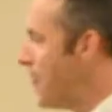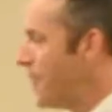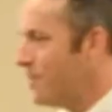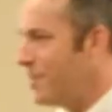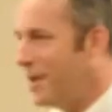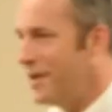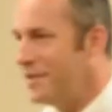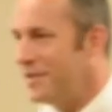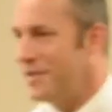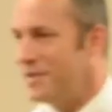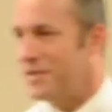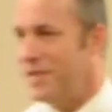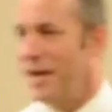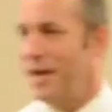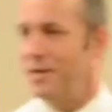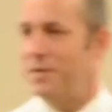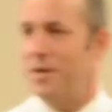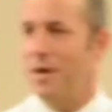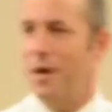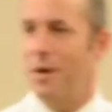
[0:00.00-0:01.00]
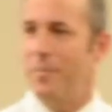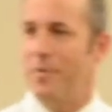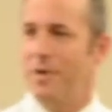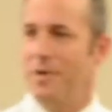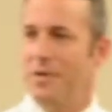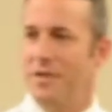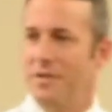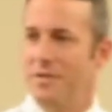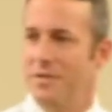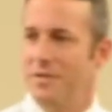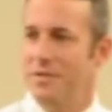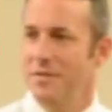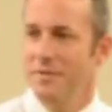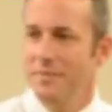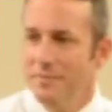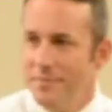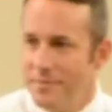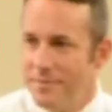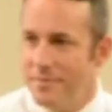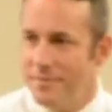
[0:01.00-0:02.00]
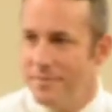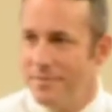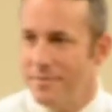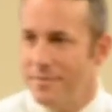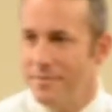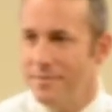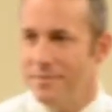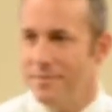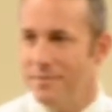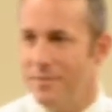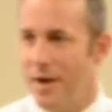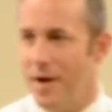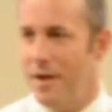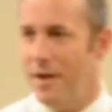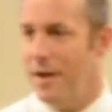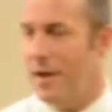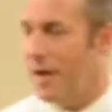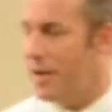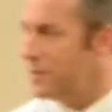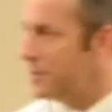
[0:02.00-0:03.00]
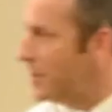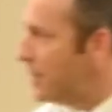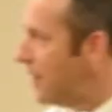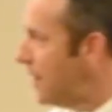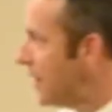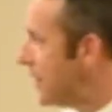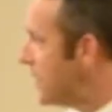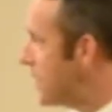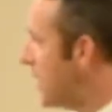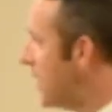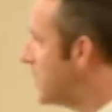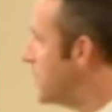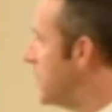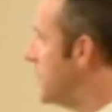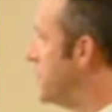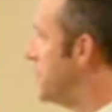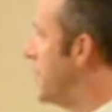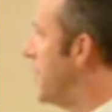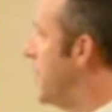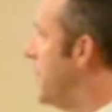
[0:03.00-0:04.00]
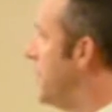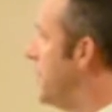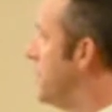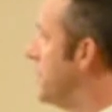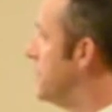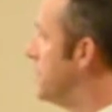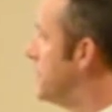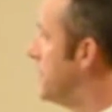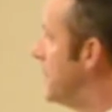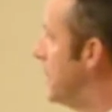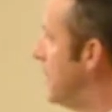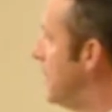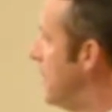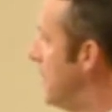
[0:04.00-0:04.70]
But design tall buildings, right? You got your architects, your engineers.